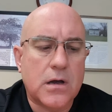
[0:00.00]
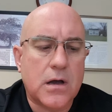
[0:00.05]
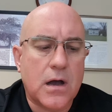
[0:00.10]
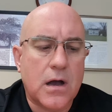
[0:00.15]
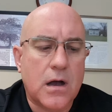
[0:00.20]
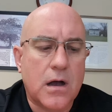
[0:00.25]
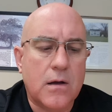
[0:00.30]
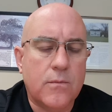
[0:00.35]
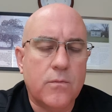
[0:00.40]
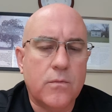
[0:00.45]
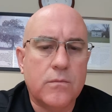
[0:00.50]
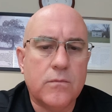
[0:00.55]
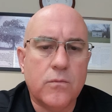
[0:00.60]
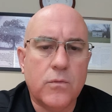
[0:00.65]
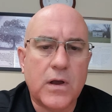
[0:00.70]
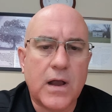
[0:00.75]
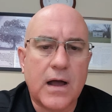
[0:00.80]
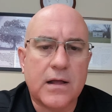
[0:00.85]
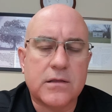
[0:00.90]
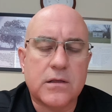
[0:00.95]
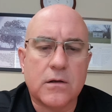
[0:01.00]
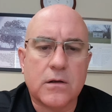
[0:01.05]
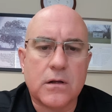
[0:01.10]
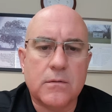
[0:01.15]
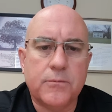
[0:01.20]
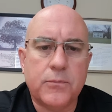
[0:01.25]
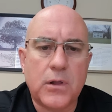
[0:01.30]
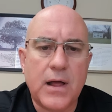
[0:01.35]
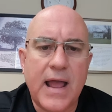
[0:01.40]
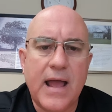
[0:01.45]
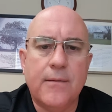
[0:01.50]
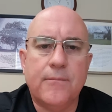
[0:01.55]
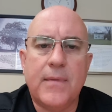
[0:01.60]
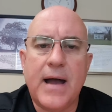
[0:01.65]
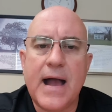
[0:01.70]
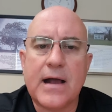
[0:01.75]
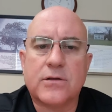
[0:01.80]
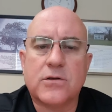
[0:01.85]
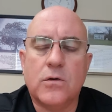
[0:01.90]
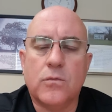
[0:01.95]
We got the plant
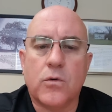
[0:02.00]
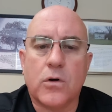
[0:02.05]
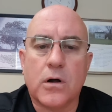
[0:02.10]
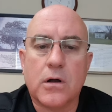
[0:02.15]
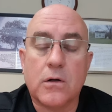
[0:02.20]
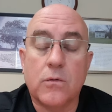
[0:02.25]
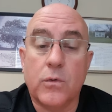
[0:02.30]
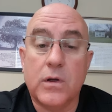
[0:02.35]
back to work.